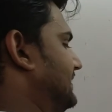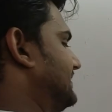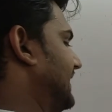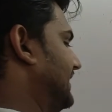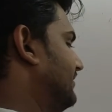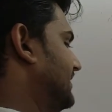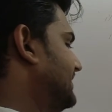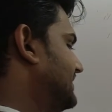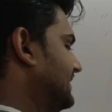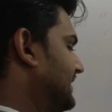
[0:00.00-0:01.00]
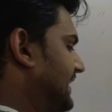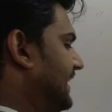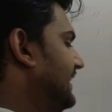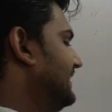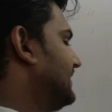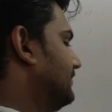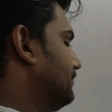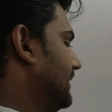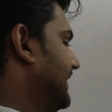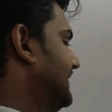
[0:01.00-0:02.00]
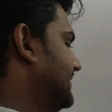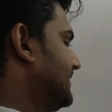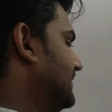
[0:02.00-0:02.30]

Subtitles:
and the second one is incomplete.